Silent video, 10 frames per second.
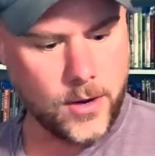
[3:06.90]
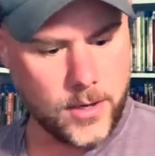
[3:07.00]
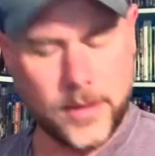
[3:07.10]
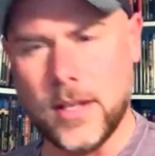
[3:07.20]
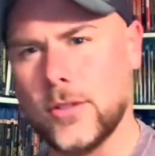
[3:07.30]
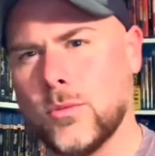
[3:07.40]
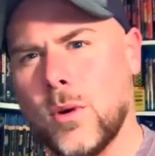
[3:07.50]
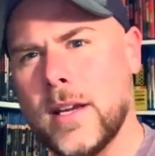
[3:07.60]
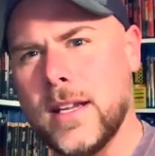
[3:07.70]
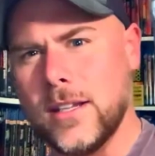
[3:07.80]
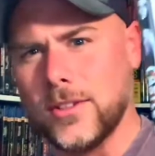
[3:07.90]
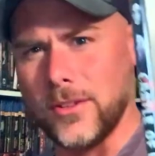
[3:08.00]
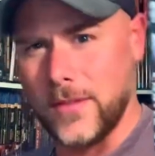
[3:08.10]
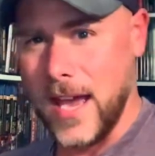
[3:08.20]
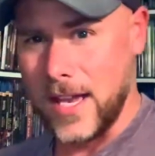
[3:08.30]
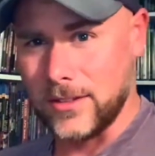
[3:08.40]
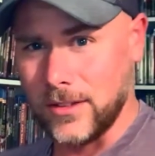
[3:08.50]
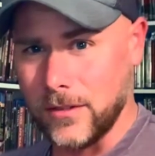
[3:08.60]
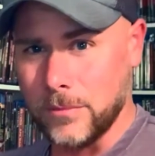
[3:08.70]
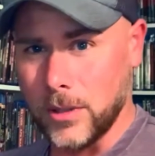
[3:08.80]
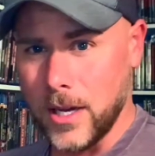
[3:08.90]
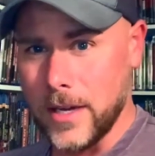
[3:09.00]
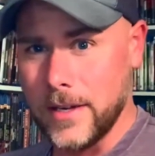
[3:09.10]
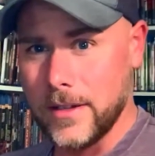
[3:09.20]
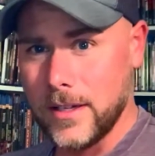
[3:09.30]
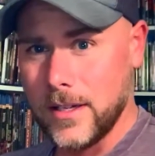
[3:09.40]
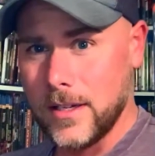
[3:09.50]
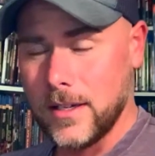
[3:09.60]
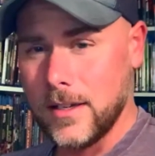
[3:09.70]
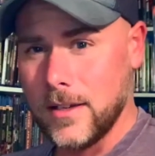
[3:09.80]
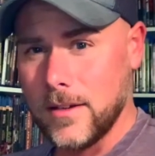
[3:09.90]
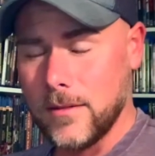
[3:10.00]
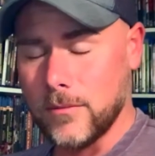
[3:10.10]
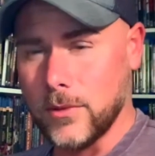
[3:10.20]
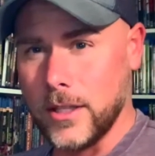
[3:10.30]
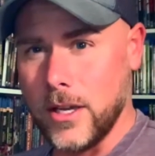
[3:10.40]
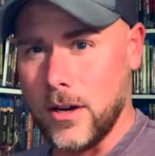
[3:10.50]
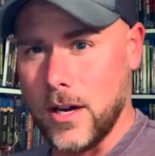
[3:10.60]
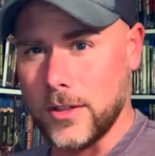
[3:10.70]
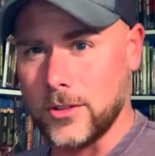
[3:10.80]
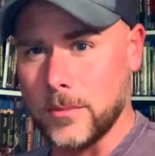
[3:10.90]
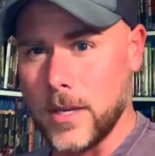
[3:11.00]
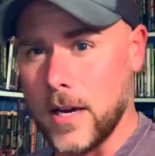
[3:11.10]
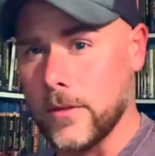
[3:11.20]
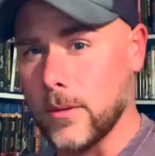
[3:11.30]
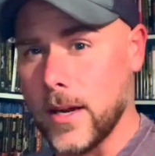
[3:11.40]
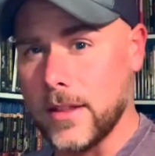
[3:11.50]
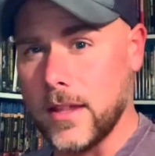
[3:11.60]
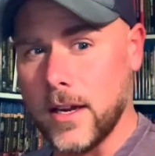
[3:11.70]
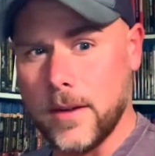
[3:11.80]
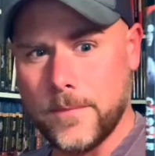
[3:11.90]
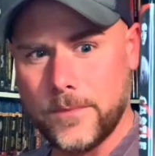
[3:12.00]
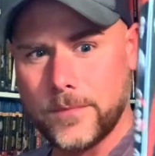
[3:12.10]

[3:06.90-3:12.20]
on this one. It is a Castle of Blood. Really awesome cover right there.